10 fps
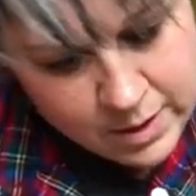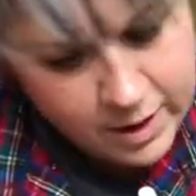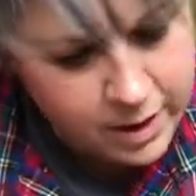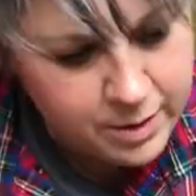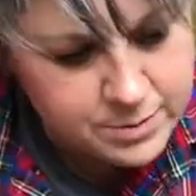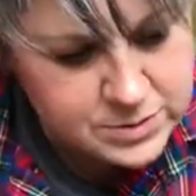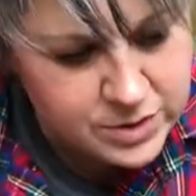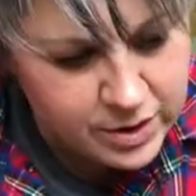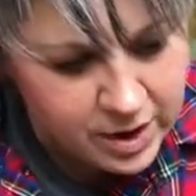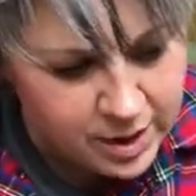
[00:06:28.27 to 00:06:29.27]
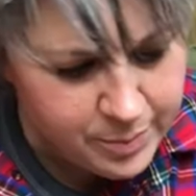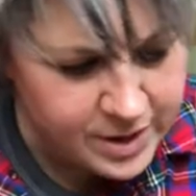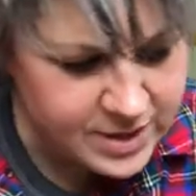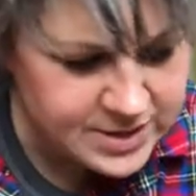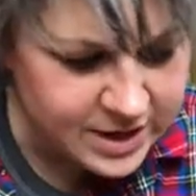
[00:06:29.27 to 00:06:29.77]
There. So I got a bit
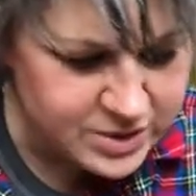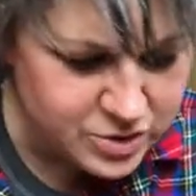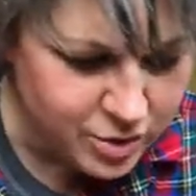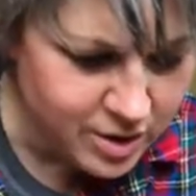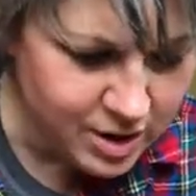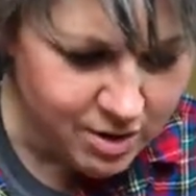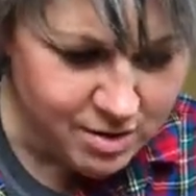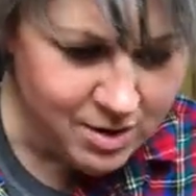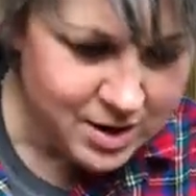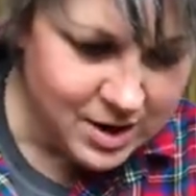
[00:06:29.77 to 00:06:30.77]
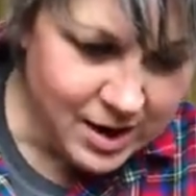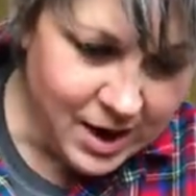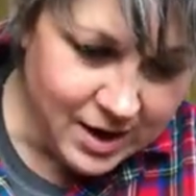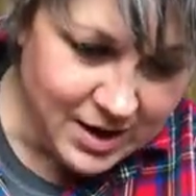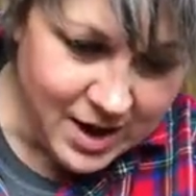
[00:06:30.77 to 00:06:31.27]
of texture on here.
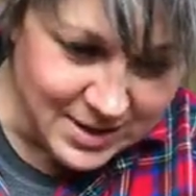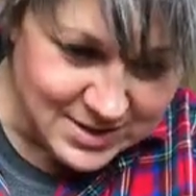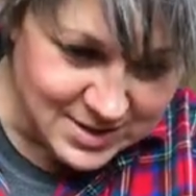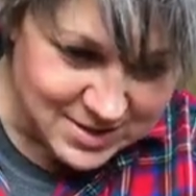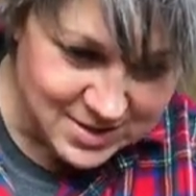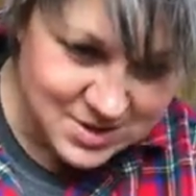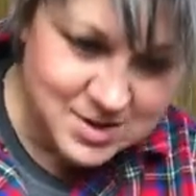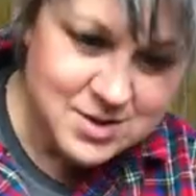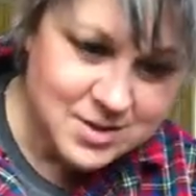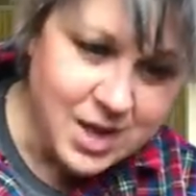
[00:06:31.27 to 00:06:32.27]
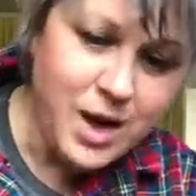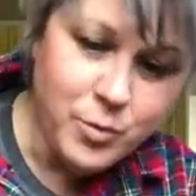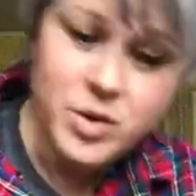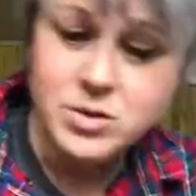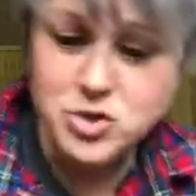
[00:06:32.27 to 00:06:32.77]
And yes, that
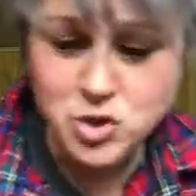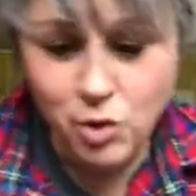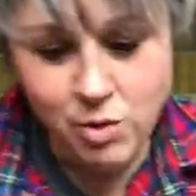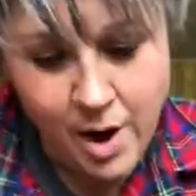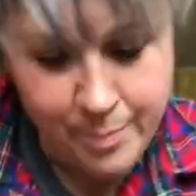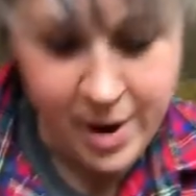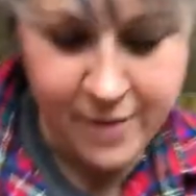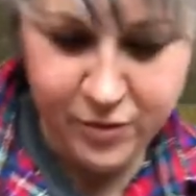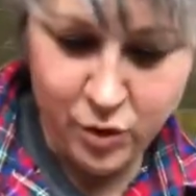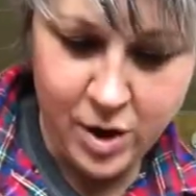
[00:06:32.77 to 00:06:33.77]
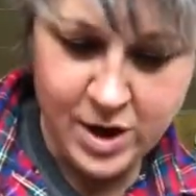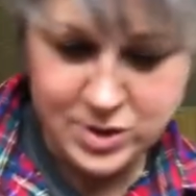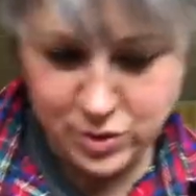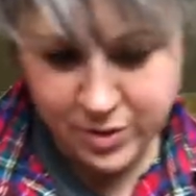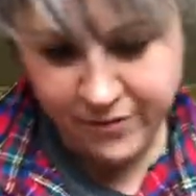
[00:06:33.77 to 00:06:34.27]
will show up after I
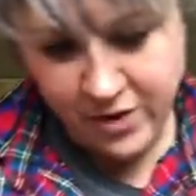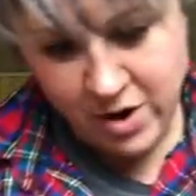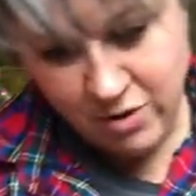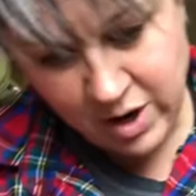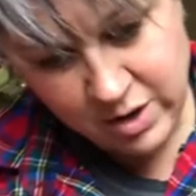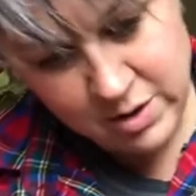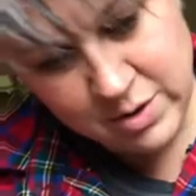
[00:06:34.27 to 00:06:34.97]
do the firing.